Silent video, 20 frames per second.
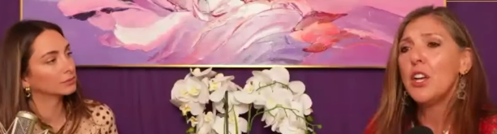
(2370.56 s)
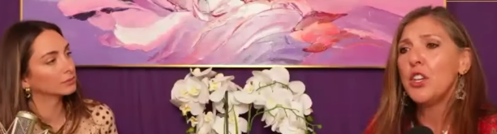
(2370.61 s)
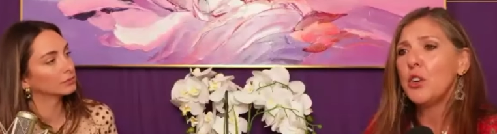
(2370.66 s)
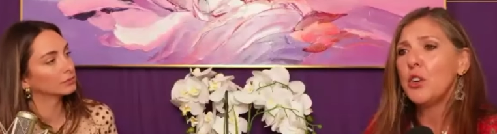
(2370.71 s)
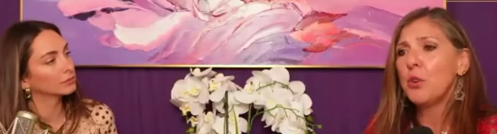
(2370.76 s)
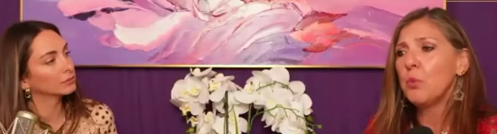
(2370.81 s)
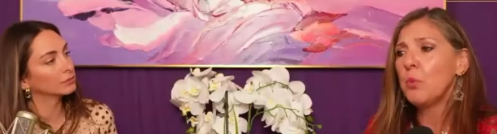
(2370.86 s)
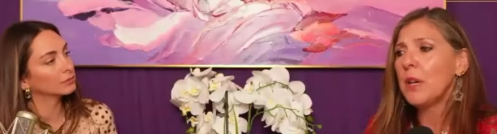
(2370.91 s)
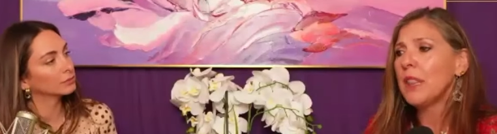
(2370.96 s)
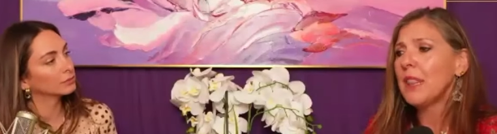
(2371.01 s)

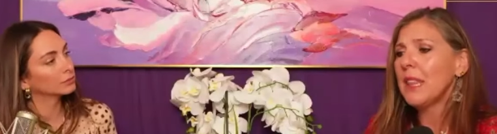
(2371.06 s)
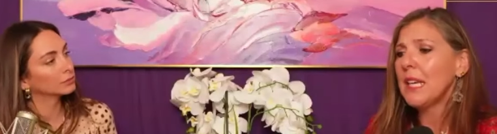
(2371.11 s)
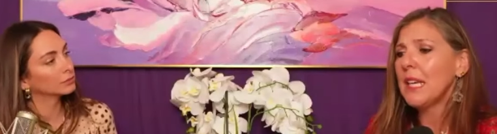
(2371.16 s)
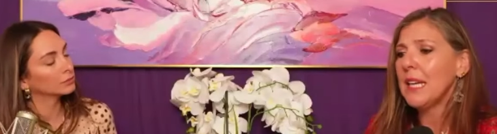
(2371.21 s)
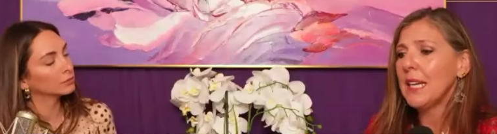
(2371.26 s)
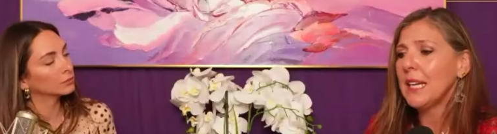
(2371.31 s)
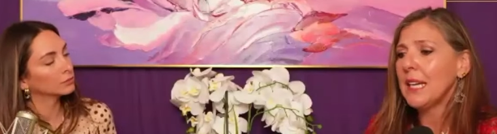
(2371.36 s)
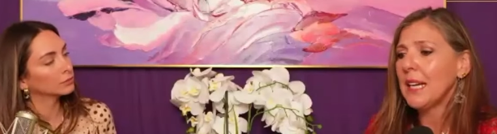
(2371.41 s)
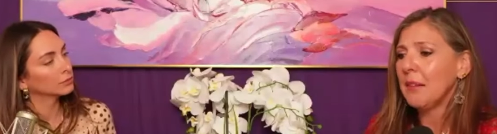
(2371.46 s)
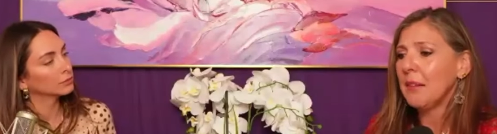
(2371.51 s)
Speaker 1: You know, one
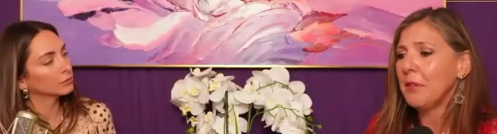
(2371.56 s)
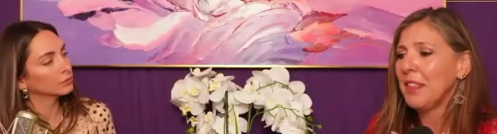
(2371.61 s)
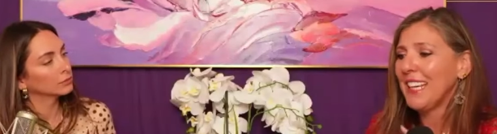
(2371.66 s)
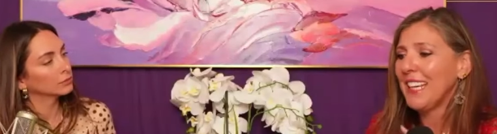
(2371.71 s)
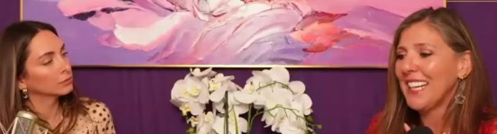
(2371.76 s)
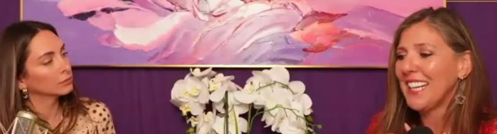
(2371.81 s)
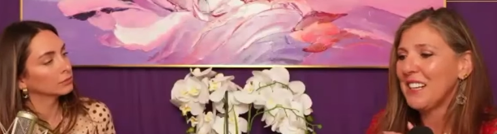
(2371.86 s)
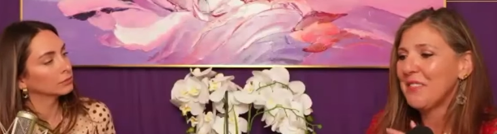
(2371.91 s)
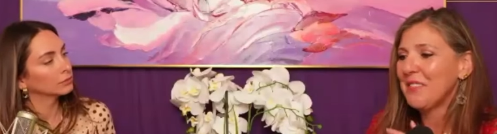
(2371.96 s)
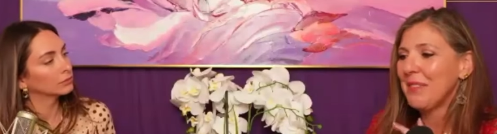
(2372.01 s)
thing, and I'm
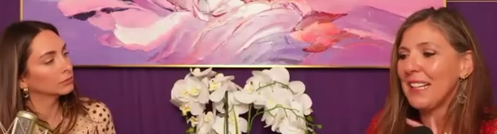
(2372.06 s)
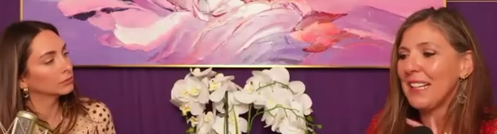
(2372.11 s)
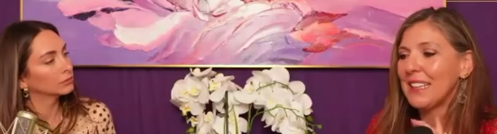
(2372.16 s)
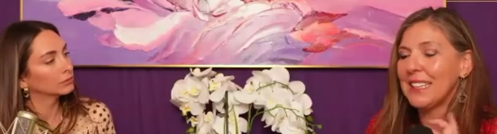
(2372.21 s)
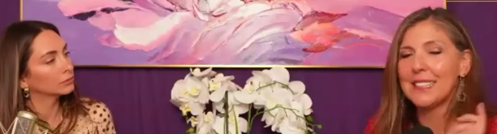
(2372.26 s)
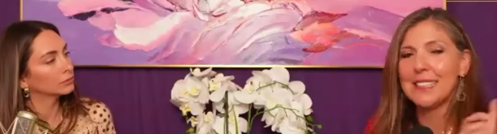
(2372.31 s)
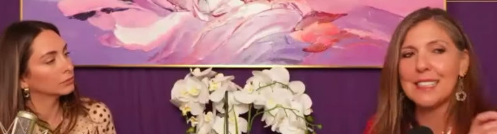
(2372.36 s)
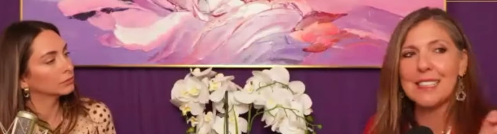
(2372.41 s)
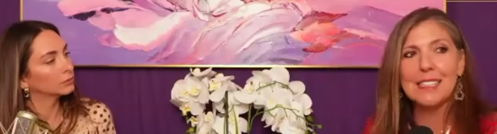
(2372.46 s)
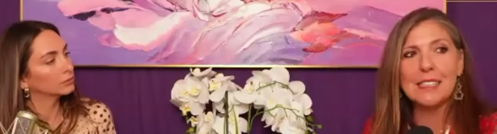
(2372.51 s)
thinking about
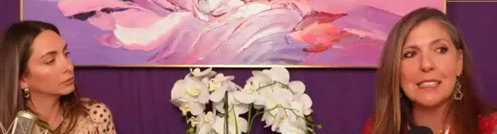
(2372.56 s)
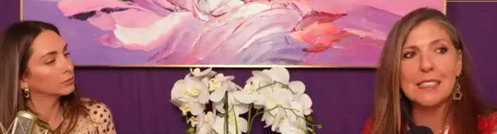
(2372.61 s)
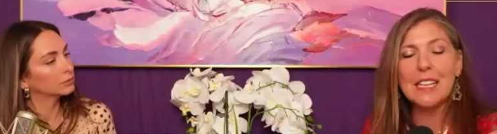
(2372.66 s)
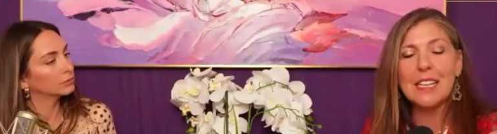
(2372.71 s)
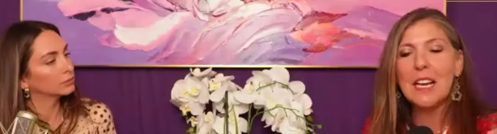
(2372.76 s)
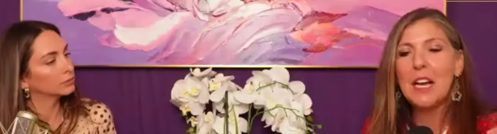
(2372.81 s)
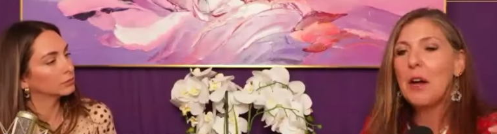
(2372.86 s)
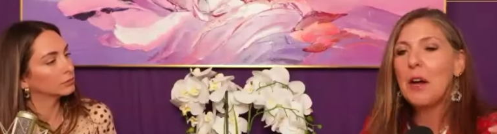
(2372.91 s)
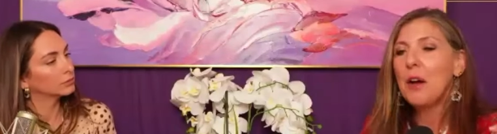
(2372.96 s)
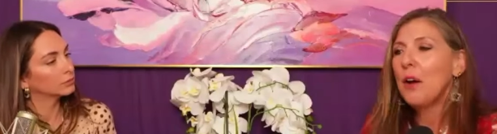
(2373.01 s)
this
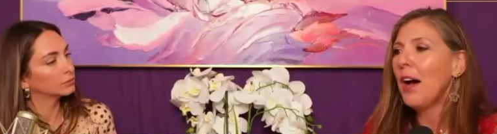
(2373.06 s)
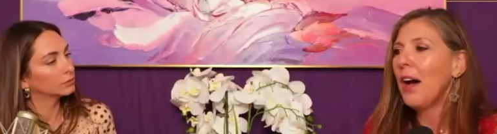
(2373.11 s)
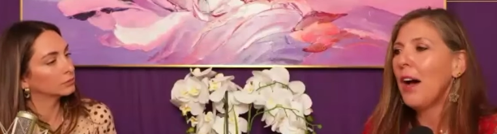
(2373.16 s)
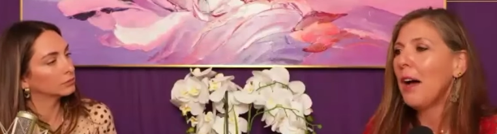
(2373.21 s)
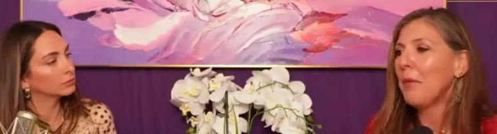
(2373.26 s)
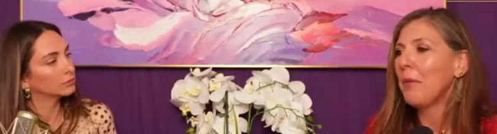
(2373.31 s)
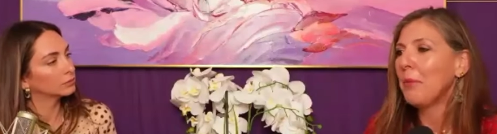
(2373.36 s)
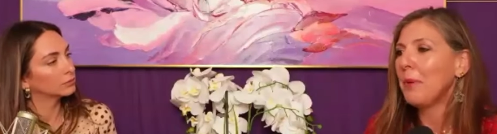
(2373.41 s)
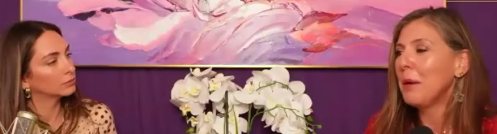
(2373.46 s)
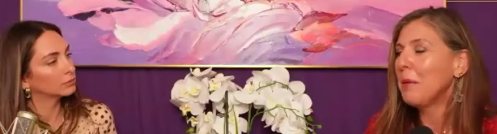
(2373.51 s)
because
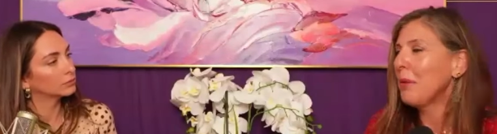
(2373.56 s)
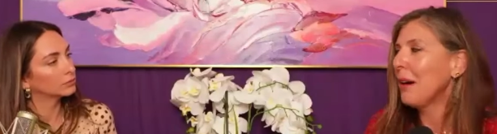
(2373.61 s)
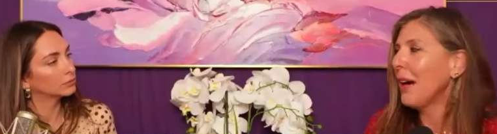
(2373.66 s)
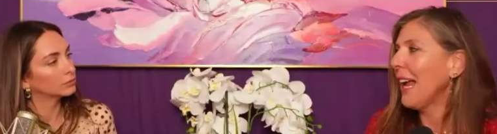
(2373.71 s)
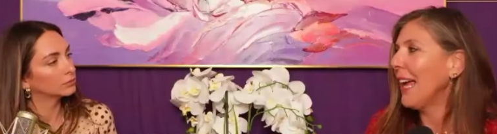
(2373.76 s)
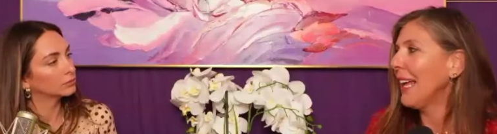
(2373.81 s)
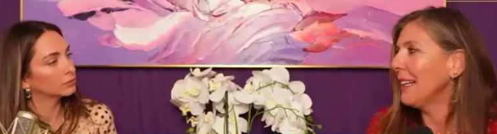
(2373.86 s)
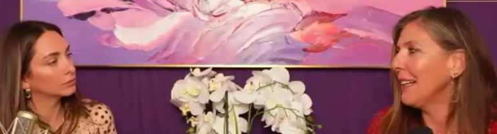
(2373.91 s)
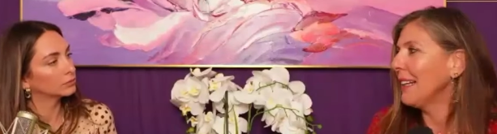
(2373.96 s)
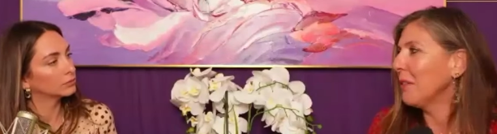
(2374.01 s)
we were
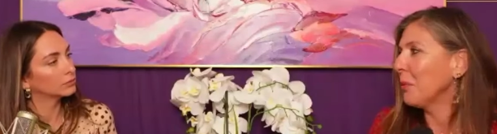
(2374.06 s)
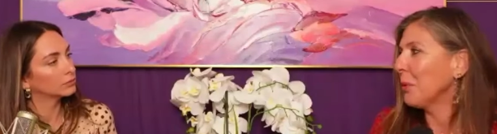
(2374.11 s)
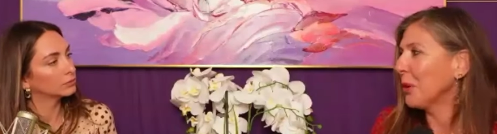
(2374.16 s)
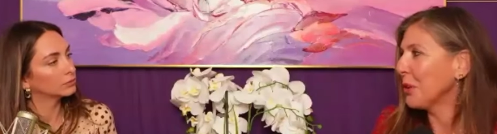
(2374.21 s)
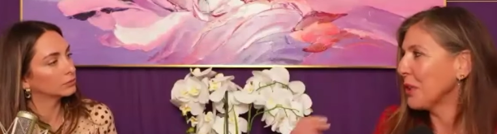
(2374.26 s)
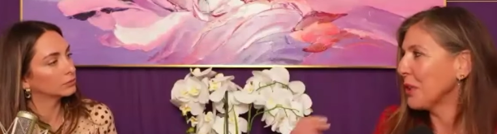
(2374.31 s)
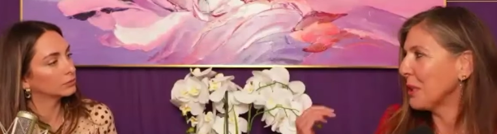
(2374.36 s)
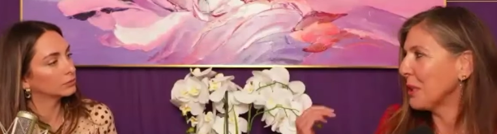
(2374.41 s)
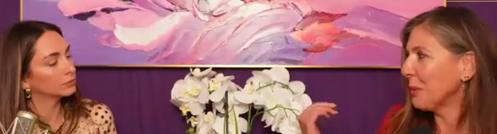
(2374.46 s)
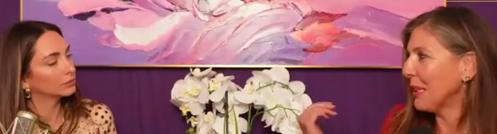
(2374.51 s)
at
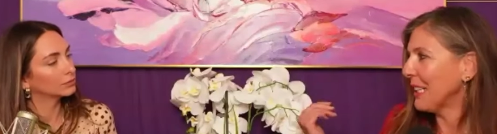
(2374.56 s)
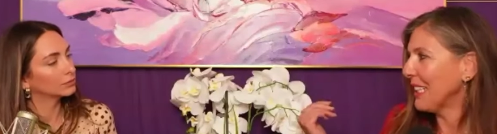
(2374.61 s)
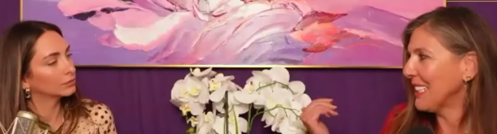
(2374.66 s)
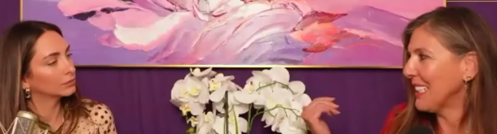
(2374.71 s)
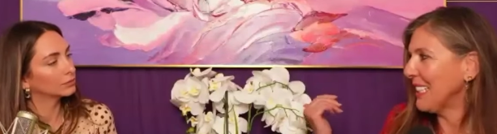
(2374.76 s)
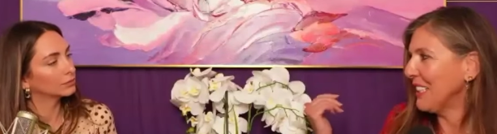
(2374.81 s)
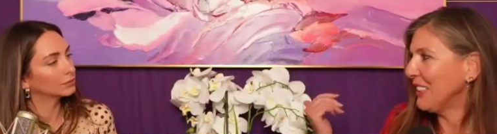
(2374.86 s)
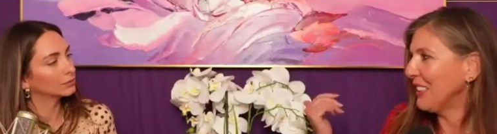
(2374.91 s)
World Springs